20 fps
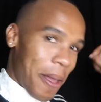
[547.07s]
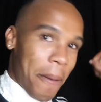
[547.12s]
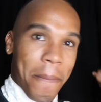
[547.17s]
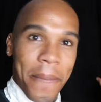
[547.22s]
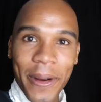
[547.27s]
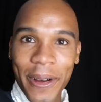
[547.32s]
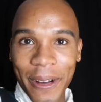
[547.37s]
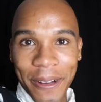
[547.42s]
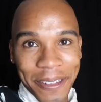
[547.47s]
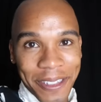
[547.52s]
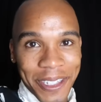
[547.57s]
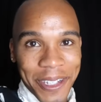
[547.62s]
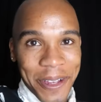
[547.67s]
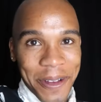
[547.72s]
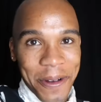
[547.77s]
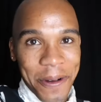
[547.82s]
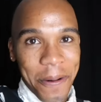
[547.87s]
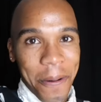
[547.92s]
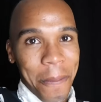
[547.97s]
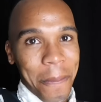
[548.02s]
But
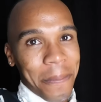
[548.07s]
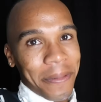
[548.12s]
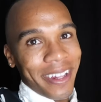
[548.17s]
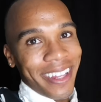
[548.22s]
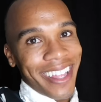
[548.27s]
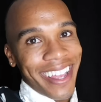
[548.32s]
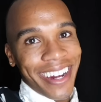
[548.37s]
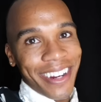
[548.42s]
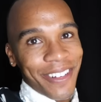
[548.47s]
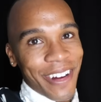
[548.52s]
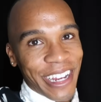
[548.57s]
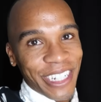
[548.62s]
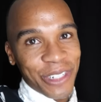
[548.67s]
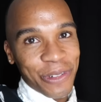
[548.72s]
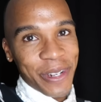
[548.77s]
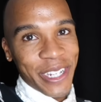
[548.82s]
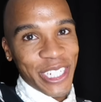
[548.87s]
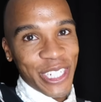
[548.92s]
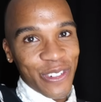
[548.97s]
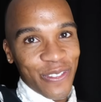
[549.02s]
also, plan a
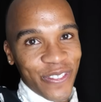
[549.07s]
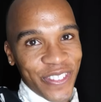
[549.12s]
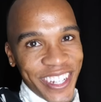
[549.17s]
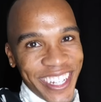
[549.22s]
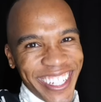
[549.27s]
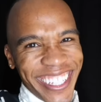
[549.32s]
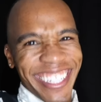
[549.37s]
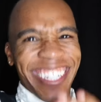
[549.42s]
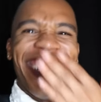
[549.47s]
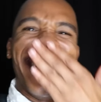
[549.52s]
graduation fit.